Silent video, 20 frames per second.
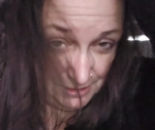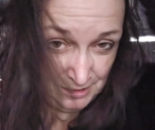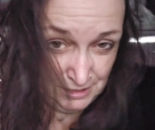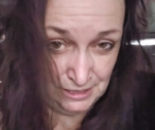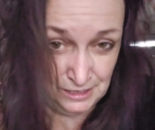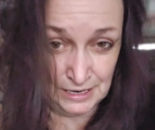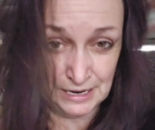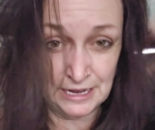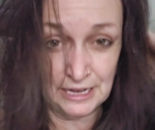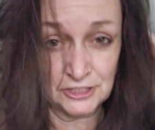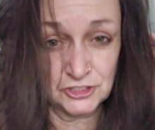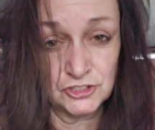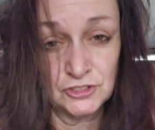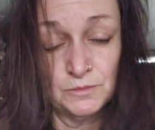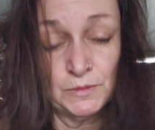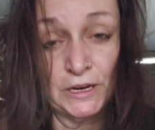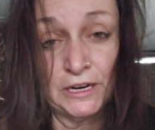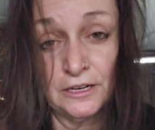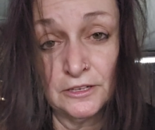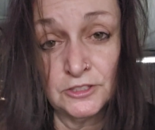And
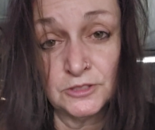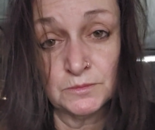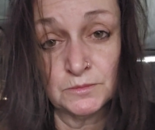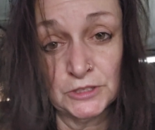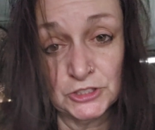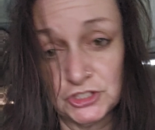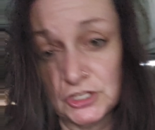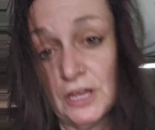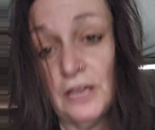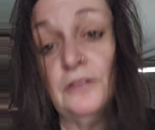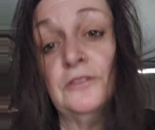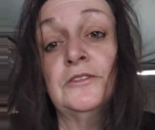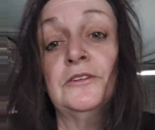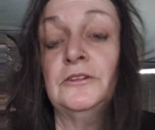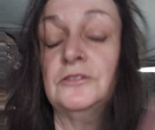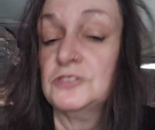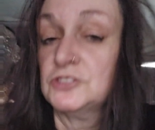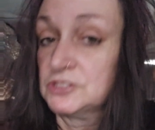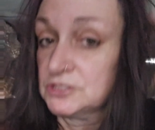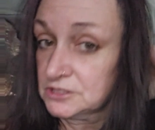actually my hair is much
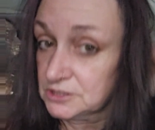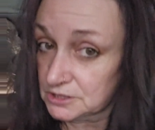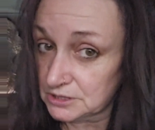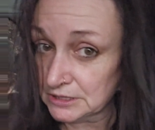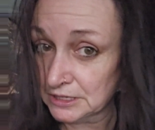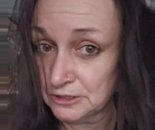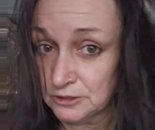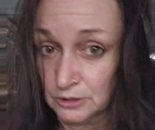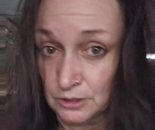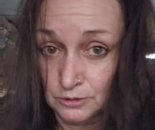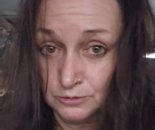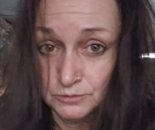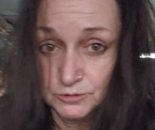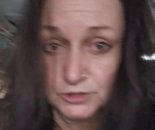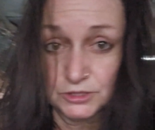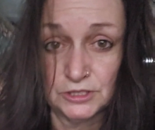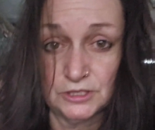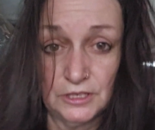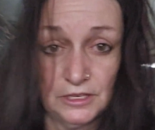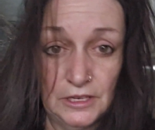healthier since I
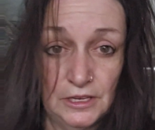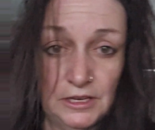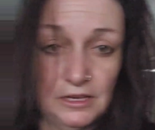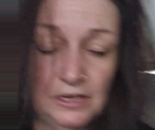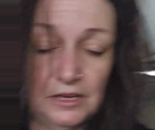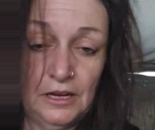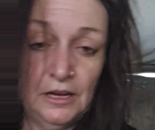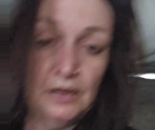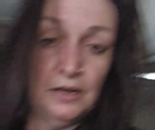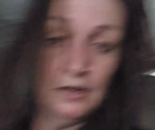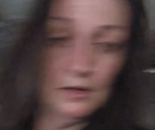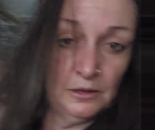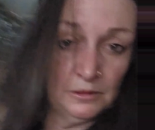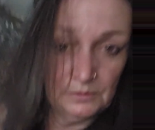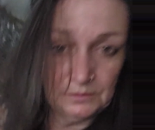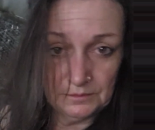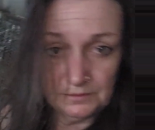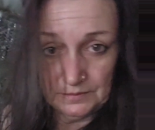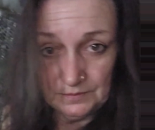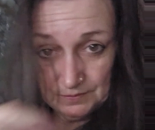don't.
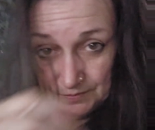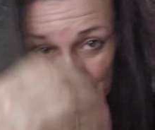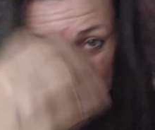Um,